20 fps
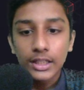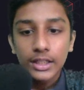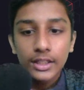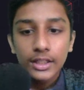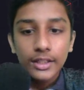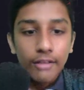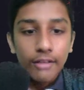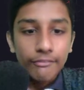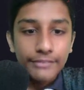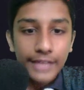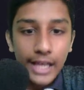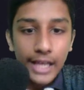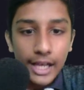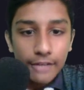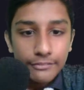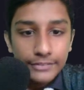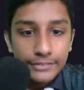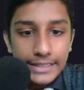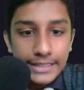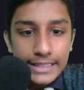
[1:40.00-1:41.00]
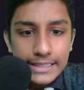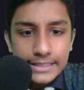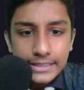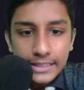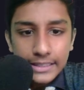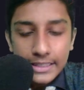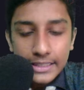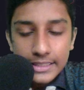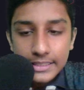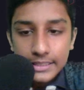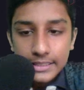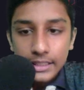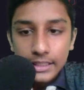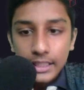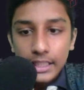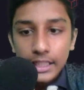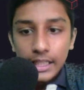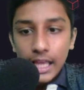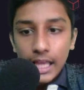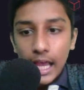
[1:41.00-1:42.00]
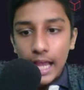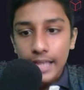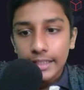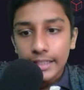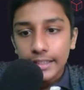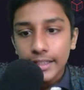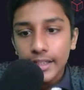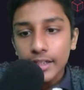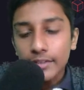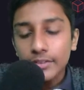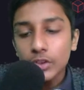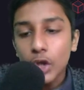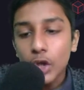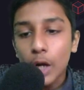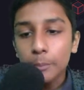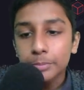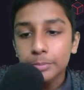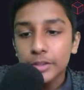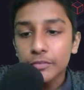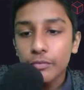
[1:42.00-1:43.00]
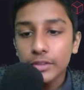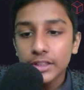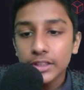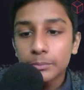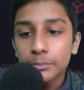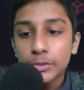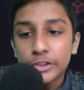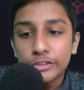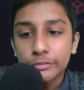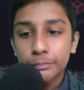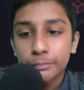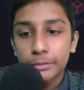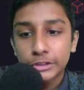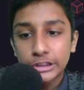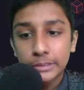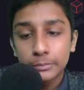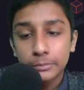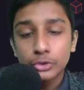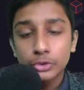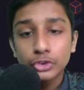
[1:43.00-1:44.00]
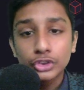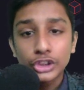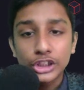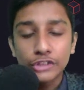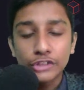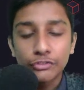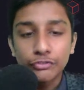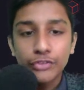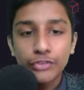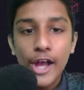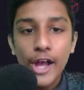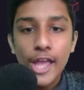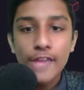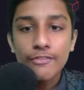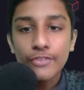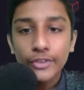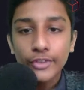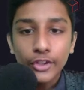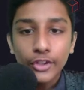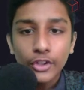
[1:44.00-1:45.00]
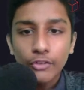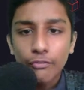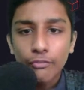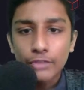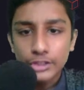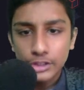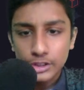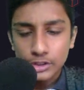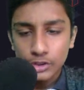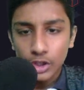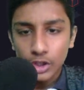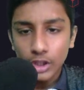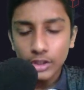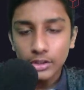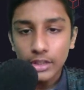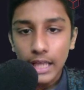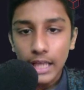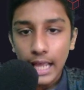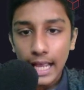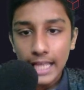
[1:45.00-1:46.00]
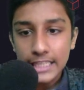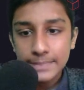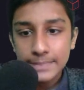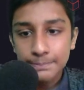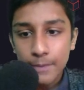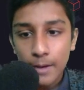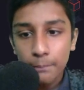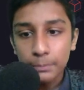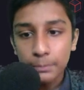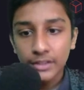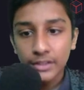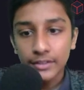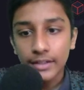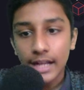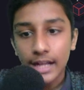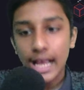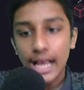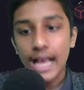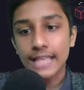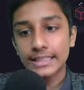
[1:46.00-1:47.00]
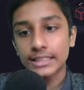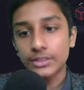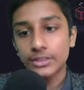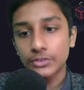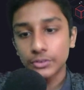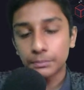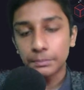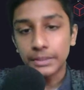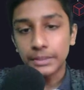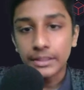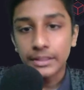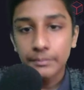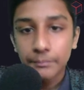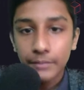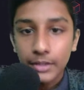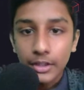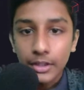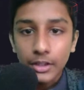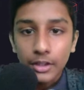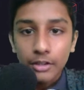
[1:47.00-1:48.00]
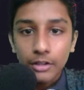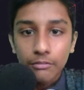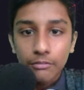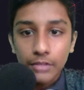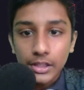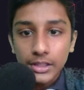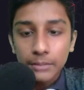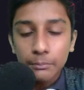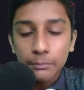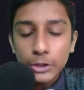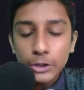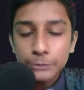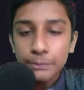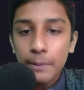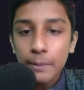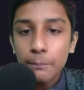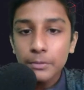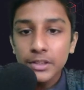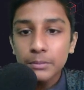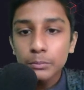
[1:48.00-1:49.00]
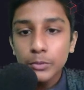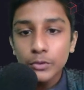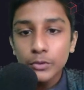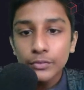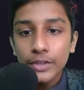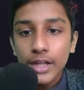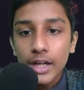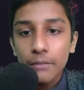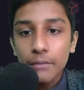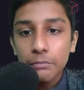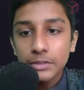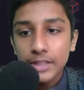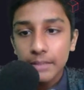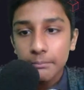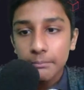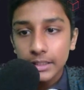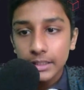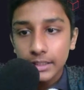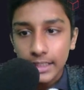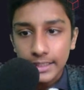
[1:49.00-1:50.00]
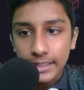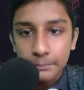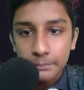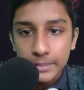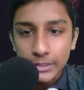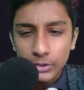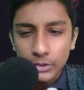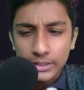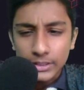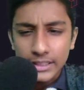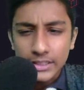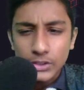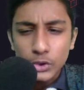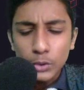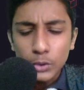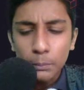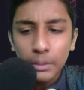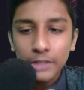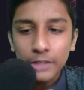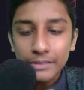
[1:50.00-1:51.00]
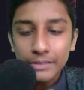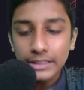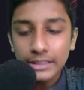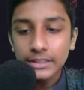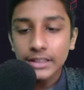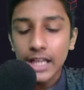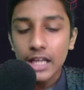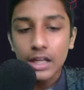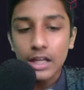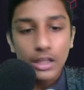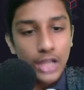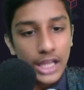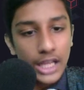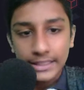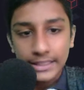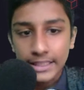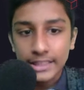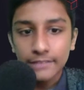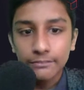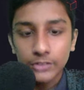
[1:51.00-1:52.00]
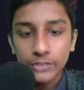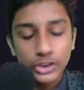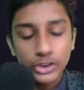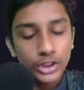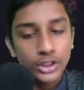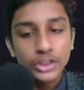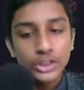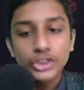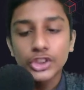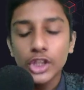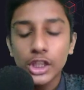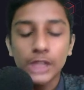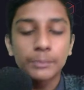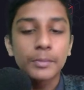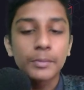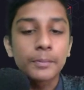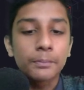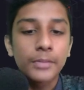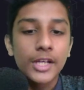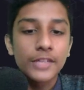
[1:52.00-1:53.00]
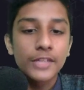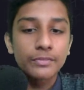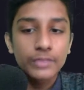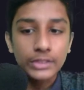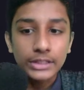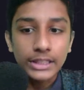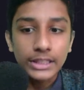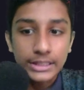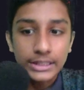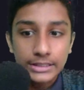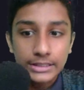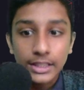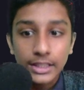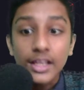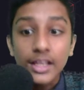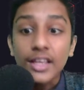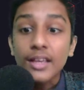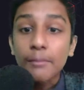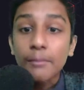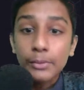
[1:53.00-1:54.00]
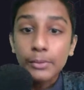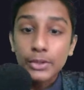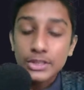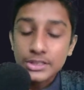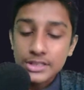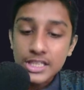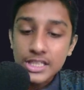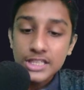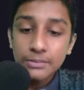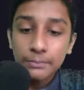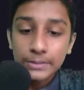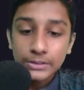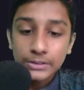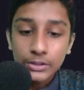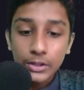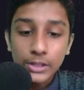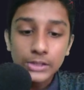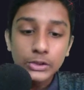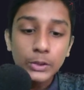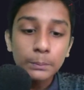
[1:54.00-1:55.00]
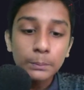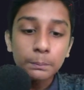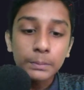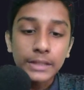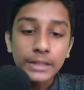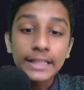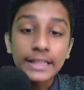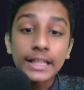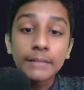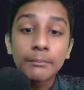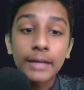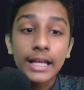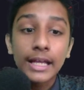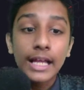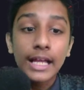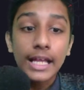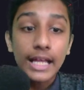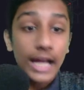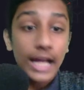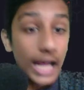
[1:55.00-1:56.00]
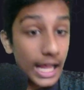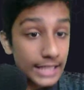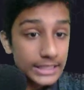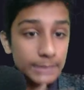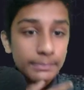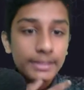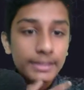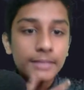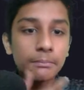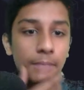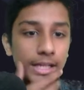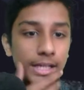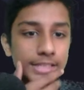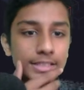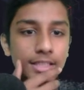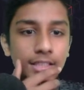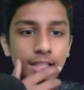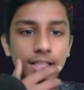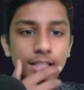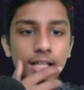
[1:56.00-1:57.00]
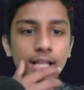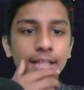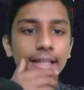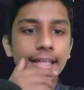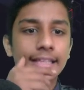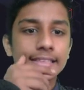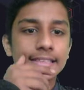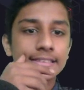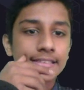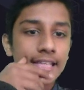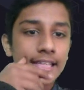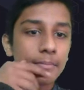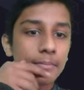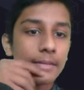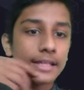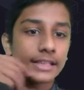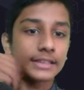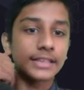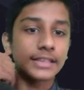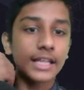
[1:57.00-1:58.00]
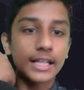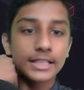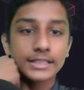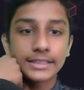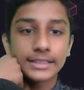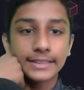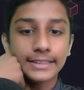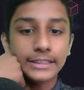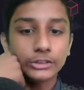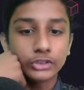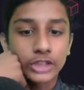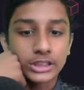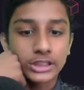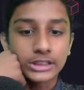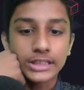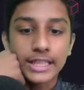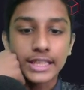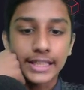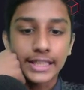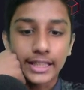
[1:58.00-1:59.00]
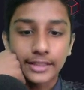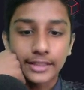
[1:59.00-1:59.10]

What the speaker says: We have d6, and here he opted for the move bishop to g5, which is not as popular as it could be. Well, the most popular move here would have been knight b to d2, but Vidit, I think, was surely prepared for this, because this was also played by Adiban Bhaskaran against him in the Tata Steel Chess India.